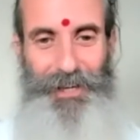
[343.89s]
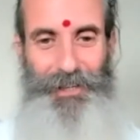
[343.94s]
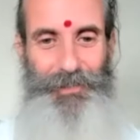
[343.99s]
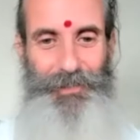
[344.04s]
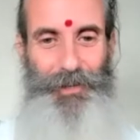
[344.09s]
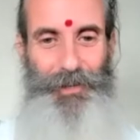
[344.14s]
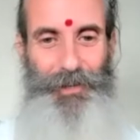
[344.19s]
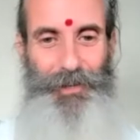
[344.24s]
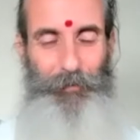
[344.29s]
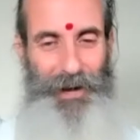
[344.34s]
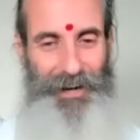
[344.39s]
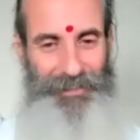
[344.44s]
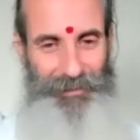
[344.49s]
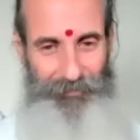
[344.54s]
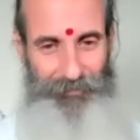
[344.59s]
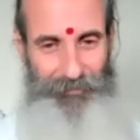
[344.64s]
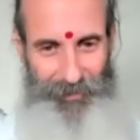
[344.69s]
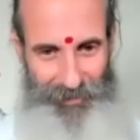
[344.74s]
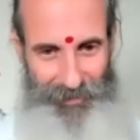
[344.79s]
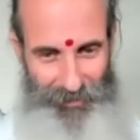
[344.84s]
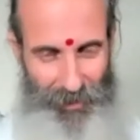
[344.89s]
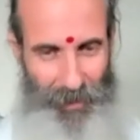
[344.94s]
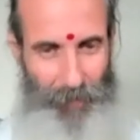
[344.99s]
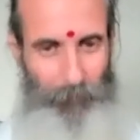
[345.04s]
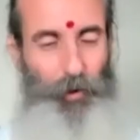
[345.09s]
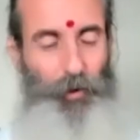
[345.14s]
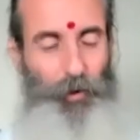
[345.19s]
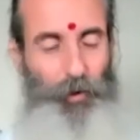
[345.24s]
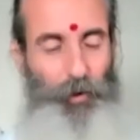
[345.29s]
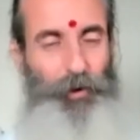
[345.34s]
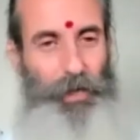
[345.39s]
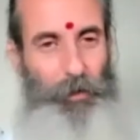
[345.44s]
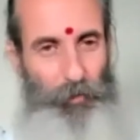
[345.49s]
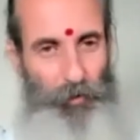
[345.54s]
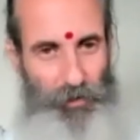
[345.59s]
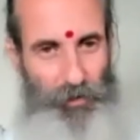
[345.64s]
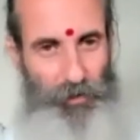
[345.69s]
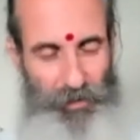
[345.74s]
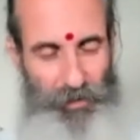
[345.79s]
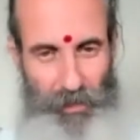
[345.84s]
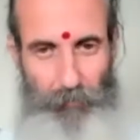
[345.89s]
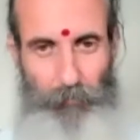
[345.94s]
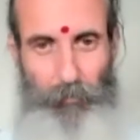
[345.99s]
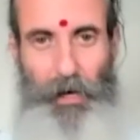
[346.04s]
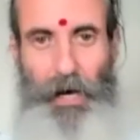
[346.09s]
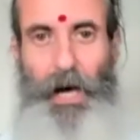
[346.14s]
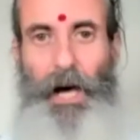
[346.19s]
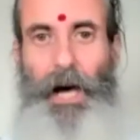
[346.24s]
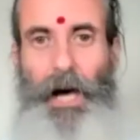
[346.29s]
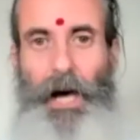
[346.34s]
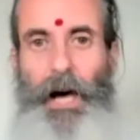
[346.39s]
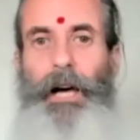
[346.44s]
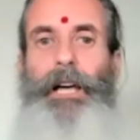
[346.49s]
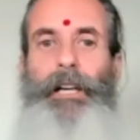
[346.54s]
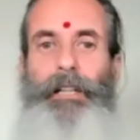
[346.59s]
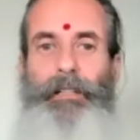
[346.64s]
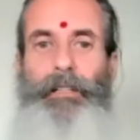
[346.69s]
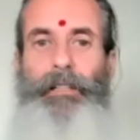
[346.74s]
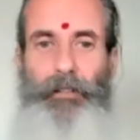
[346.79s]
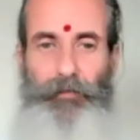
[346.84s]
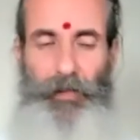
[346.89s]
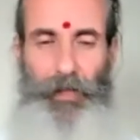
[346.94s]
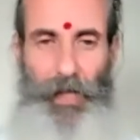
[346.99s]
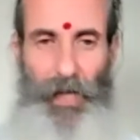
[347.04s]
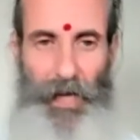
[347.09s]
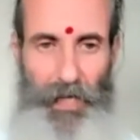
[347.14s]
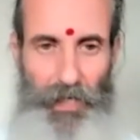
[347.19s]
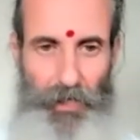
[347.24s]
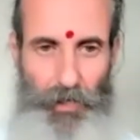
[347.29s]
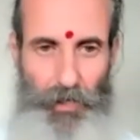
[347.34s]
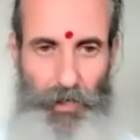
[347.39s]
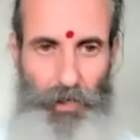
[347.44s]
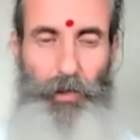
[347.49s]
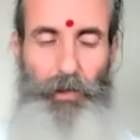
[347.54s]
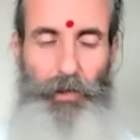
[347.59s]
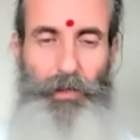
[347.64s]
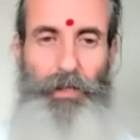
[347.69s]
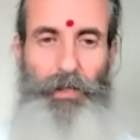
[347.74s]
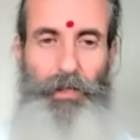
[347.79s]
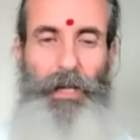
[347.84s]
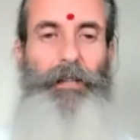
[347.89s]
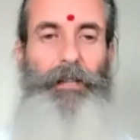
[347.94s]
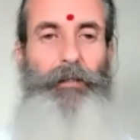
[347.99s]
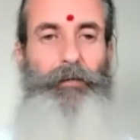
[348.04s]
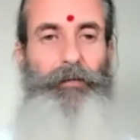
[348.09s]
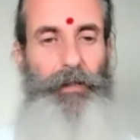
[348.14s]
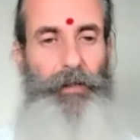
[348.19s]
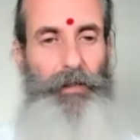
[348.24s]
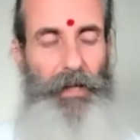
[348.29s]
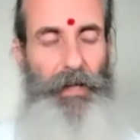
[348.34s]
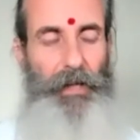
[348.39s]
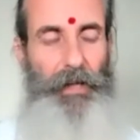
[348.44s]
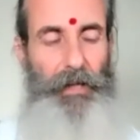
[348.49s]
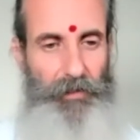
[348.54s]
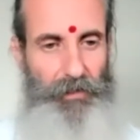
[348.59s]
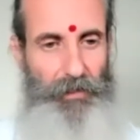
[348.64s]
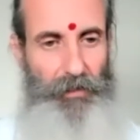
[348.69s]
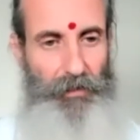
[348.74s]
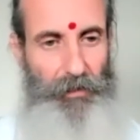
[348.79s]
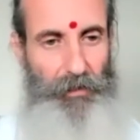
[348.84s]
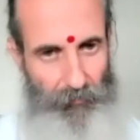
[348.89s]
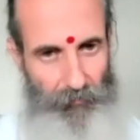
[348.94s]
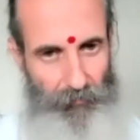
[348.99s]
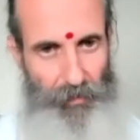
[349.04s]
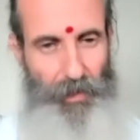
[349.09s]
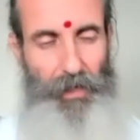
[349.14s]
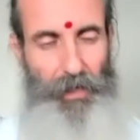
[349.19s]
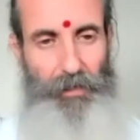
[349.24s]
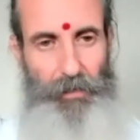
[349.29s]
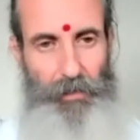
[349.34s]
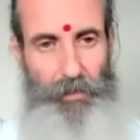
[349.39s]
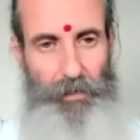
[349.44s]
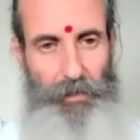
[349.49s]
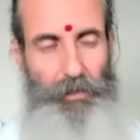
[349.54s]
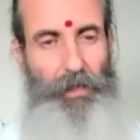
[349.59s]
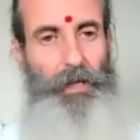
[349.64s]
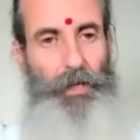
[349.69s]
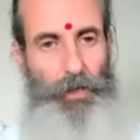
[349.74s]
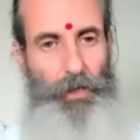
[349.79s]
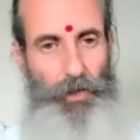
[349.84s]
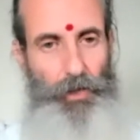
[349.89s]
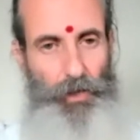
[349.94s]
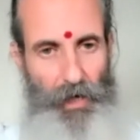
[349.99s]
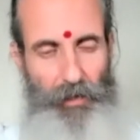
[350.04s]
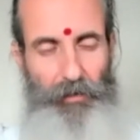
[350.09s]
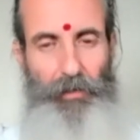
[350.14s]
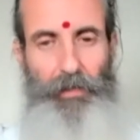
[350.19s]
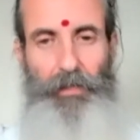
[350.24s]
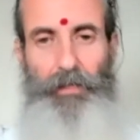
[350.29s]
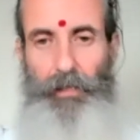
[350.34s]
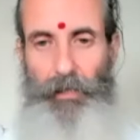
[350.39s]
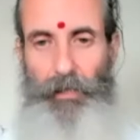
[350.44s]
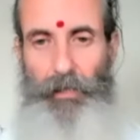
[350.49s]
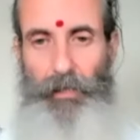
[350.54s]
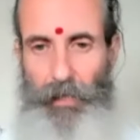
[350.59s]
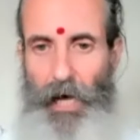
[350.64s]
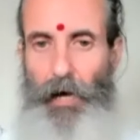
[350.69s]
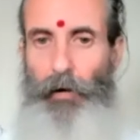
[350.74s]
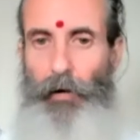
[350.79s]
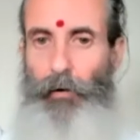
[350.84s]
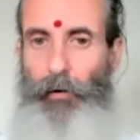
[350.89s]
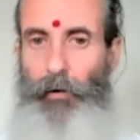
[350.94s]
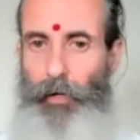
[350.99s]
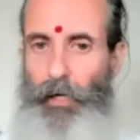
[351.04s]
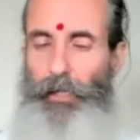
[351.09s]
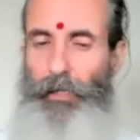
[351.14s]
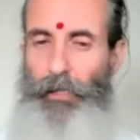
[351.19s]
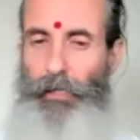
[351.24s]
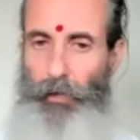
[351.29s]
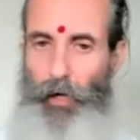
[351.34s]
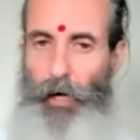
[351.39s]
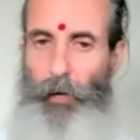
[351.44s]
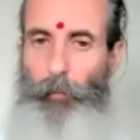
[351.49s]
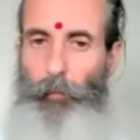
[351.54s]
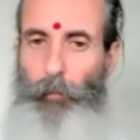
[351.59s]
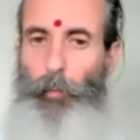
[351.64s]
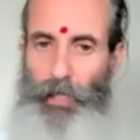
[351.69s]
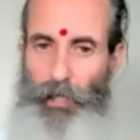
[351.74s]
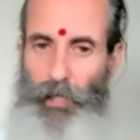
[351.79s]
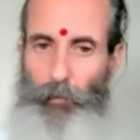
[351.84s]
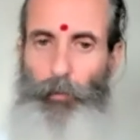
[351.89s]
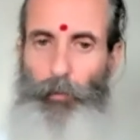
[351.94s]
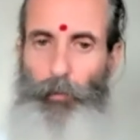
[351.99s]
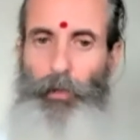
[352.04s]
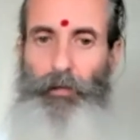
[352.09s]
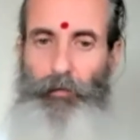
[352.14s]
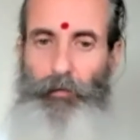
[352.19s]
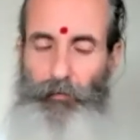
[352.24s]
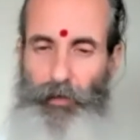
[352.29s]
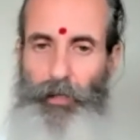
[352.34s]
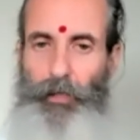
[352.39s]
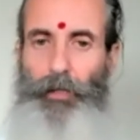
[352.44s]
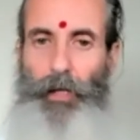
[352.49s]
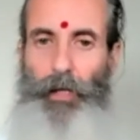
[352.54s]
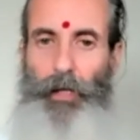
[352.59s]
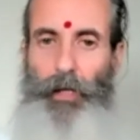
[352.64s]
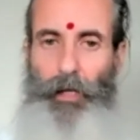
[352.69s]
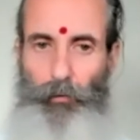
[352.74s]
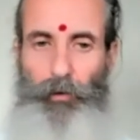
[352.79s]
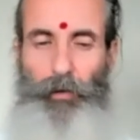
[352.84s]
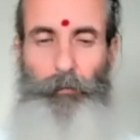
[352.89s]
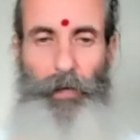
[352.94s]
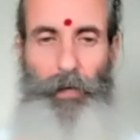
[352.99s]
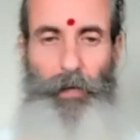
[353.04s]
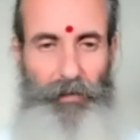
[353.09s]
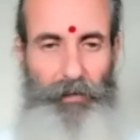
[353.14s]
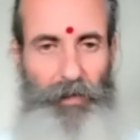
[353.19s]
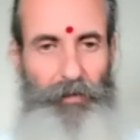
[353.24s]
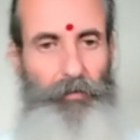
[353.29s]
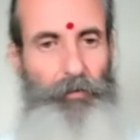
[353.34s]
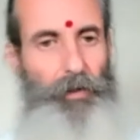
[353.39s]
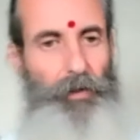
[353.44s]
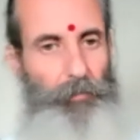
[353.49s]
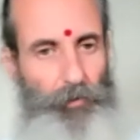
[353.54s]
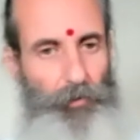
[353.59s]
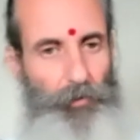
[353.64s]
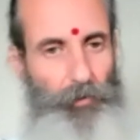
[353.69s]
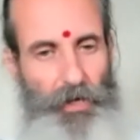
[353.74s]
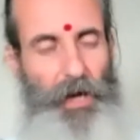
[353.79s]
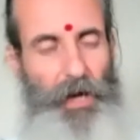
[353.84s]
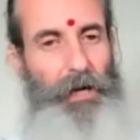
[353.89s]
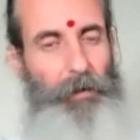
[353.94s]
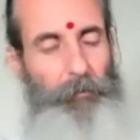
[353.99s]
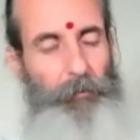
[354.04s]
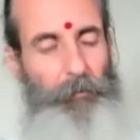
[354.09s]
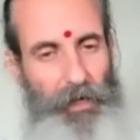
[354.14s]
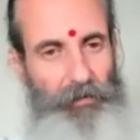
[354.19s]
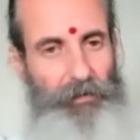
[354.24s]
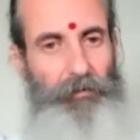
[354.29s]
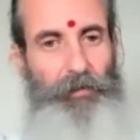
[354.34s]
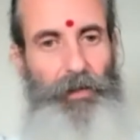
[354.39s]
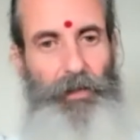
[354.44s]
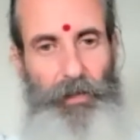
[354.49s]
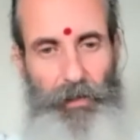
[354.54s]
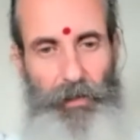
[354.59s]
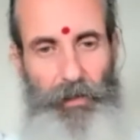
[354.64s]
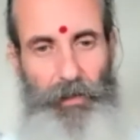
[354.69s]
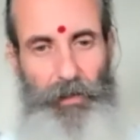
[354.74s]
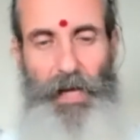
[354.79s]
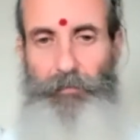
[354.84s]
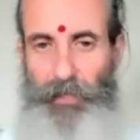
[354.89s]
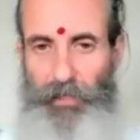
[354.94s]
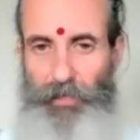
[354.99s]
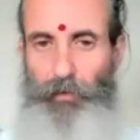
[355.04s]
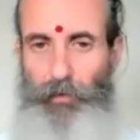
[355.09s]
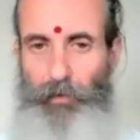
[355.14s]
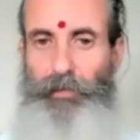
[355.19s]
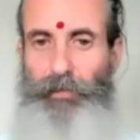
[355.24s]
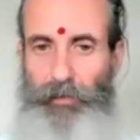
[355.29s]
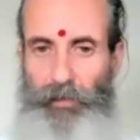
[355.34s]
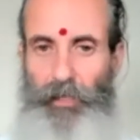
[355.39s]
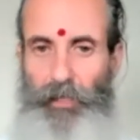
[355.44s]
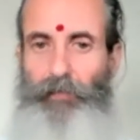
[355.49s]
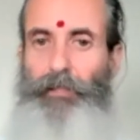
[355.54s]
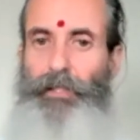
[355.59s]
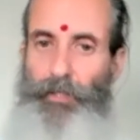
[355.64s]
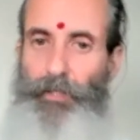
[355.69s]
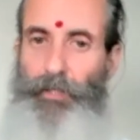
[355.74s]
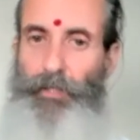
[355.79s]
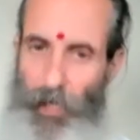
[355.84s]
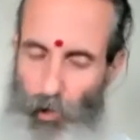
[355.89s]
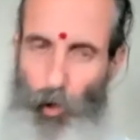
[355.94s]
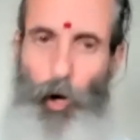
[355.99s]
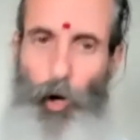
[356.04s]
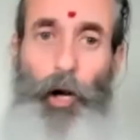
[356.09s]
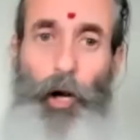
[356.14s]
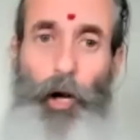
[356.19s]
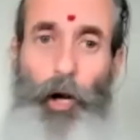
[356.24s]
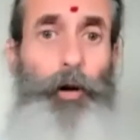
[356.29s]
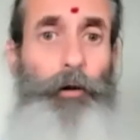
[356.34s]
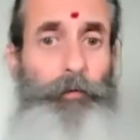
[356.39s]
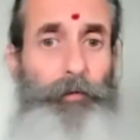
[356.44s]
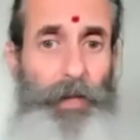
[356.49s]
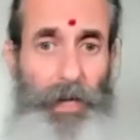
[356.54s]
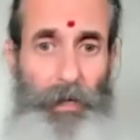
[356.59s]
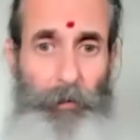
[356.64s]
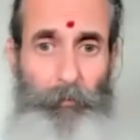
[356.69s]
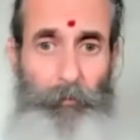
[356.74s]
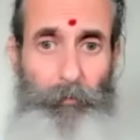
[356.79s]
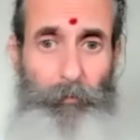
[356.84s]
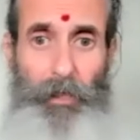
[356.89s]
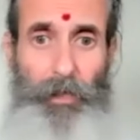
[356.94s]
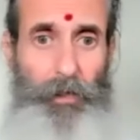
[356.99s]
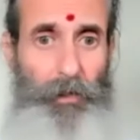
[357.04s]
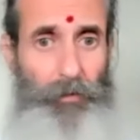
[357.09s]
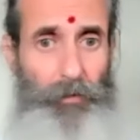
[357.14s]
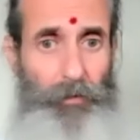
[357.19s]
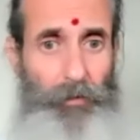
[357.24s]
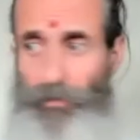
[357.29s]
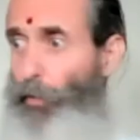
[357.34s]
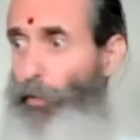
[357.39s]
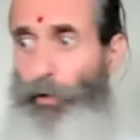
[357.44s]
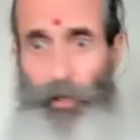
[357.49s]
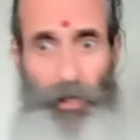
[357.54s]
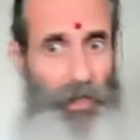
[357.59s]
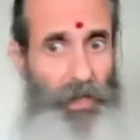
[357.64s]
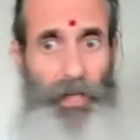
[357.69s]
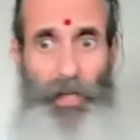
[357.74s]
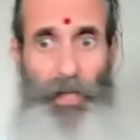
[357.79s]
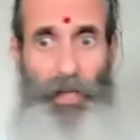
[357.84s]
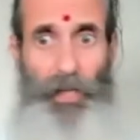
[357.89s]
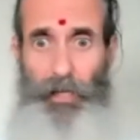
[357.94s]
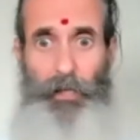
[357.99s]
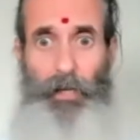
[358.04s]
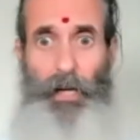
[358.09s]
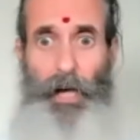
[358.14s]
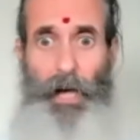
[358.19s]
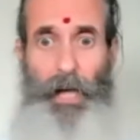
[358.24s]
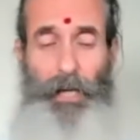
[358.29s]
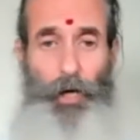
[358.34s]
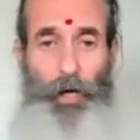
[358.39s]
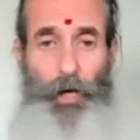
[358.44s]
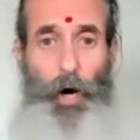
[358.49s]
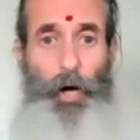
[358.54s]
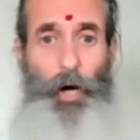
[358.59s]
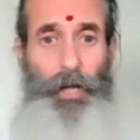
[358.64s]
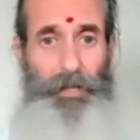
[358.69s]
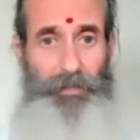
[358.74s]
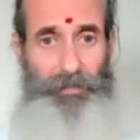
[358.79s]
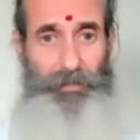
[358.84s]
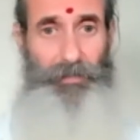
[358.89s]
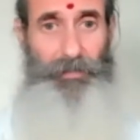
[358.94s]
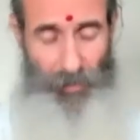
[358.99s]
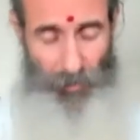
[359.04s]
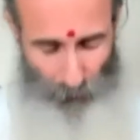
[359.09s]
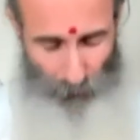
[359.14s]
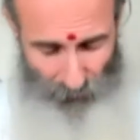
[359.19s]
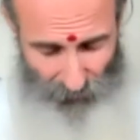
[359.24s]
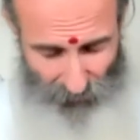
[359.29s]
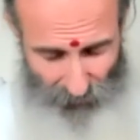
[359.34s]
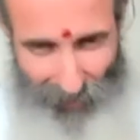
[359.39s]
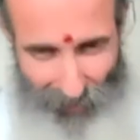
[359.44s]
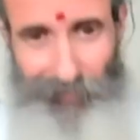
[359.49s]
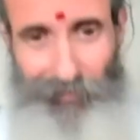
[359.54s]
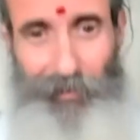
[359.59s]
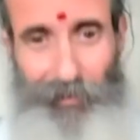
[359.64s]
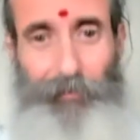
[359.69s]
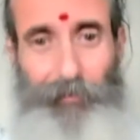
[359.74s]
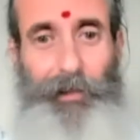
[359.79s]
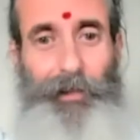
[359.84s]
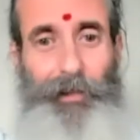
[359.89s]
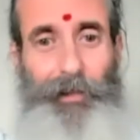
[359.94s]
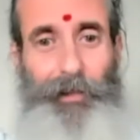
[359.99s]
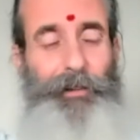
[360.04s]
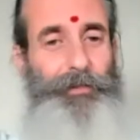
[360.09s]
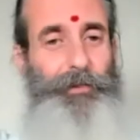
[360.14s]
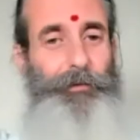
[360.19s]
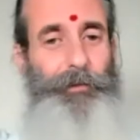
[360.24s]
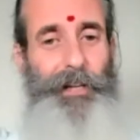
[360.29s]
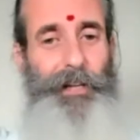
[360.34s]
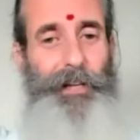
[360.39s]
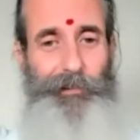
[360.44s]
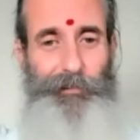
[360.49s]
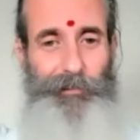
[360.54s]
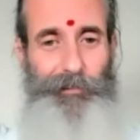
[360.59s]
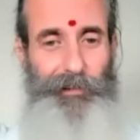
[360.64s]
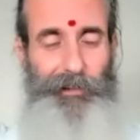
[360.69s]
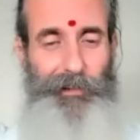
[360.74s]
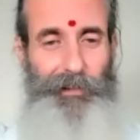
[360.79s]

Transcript: So I'm calling upon Sai Ma, different angels, and different devas and devatas. Shaktis, and now, I'm working with doing my tantric puja, I'm activating aspects of the Devi, so I call all of them, because they're all here. I say, you be active in this grid.